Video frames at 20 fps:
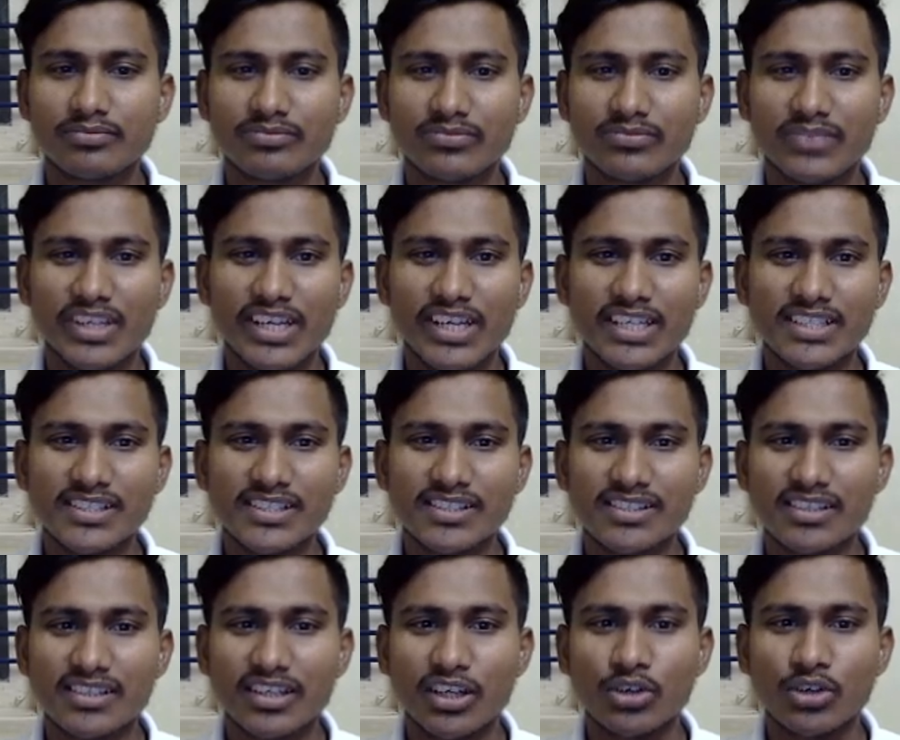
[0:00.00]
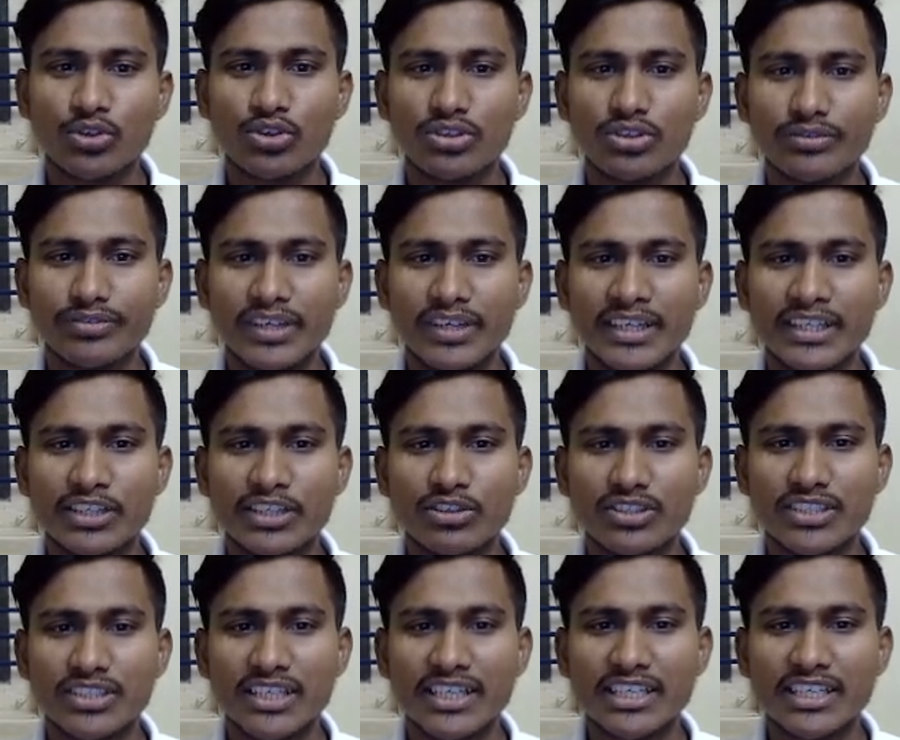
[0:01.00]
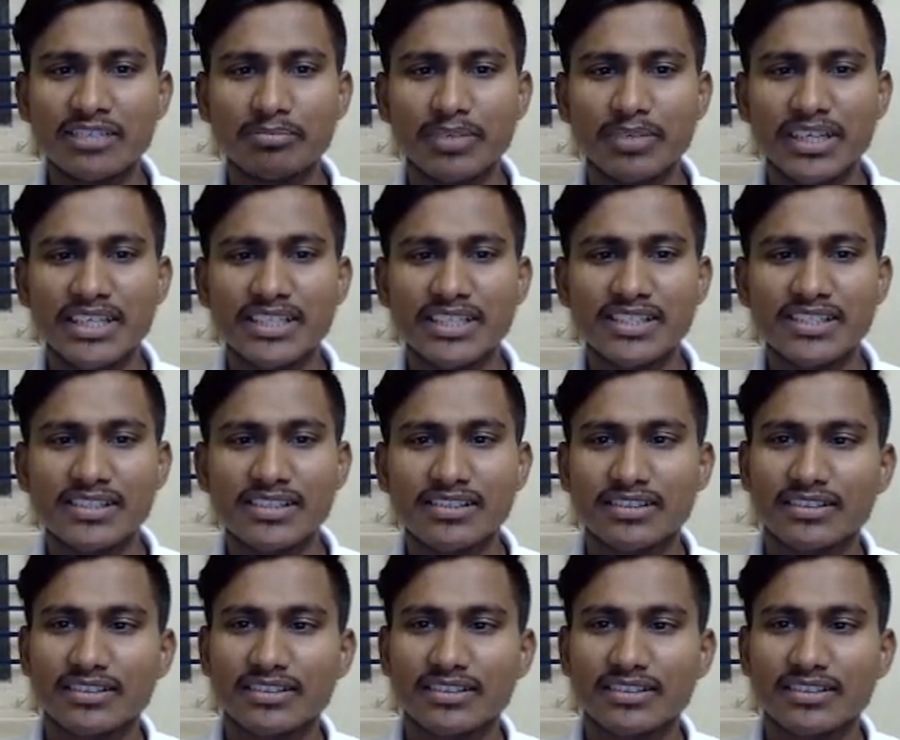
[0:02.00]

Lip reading: Yes. How do you find your selling price?